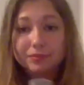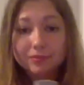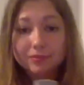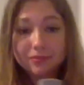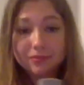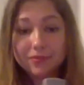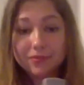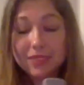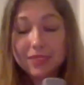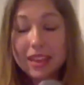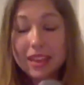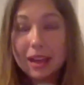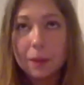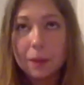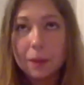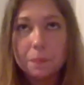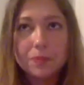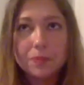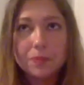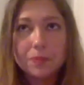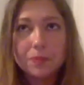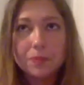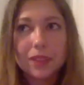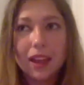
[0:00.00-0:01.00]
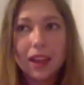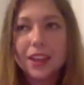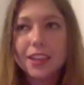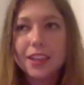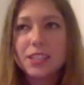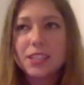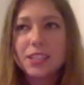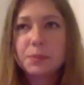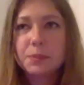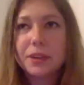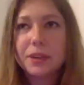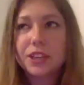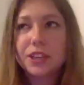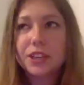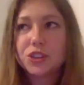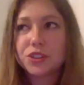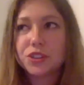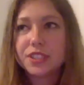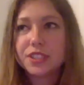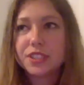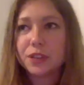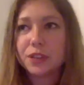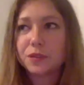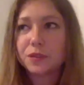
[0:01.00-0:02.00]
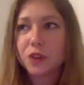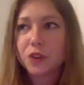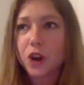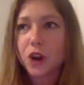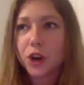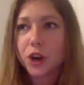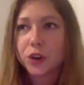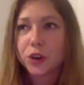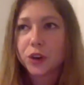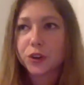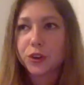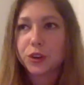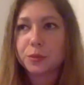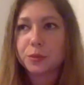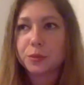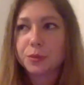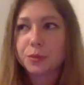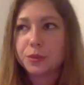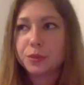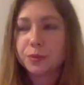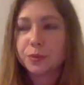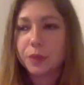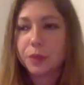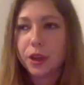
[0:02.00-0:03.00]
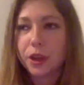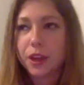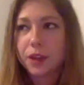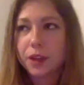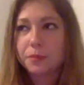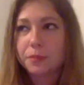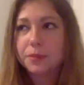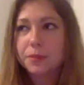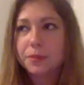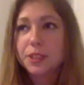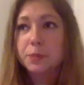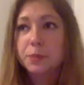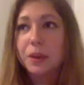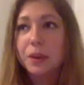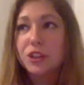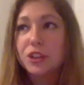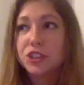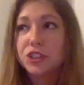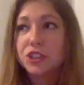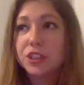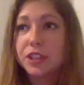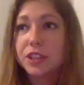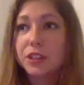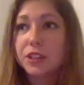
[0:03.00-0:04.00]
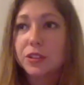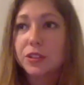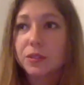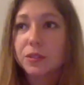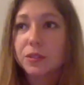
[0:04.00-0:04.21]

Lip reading: Yeah. It's been interesting for our group, especially